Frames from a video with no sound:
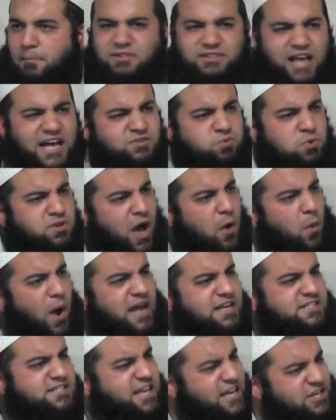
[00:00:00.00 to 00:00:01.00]
But that's what that
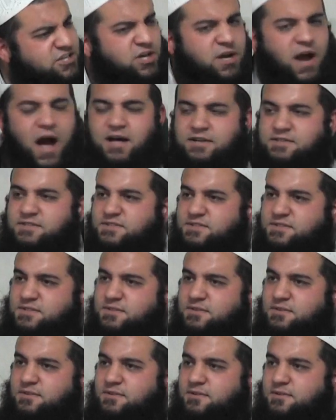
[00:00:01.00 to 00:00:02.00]
way is teaching
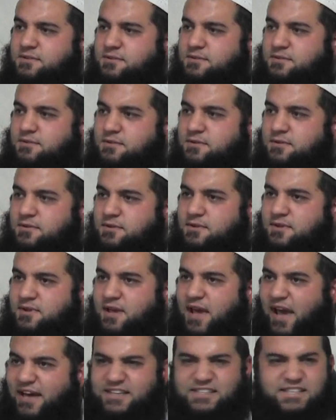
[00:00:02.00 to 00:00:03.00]
us.
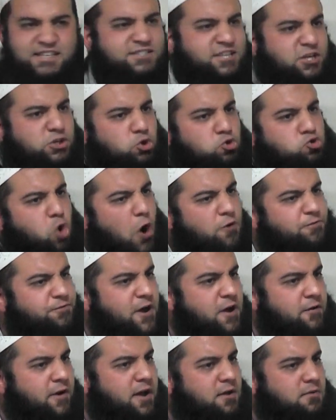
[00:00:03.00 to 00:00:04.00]
It doesn't teach you God
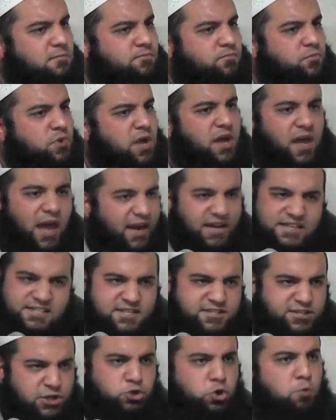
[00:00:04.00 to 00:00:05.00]
fearing. It
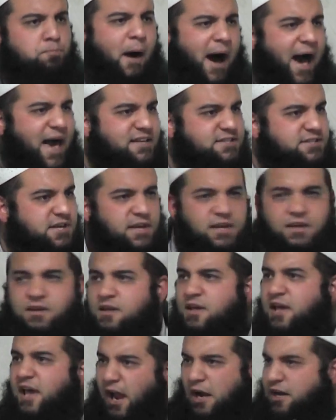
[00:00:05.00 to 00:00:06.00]
doesn't teach you piety.
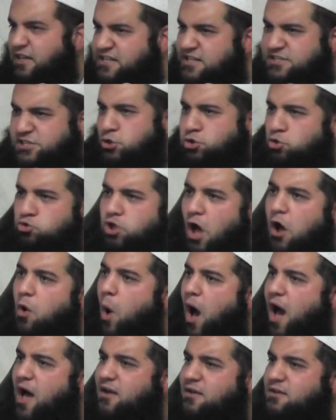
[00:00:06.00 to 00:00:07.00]
It doesn't teach you
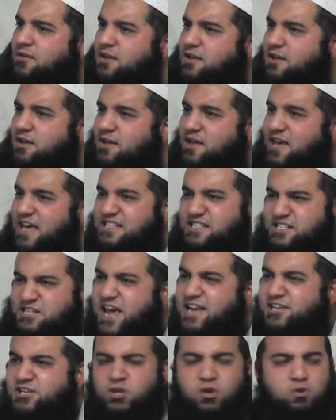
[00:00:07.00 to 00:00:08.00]
taqwa. It's
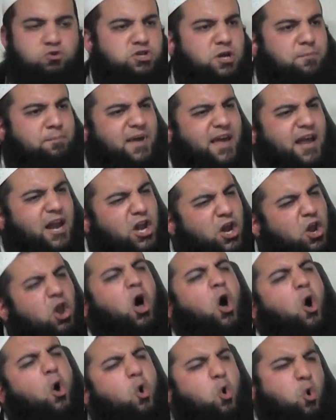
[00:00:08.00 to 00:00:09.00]
teaching you to be
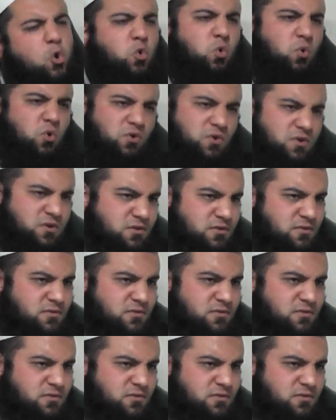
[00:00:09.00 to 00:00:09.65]
low.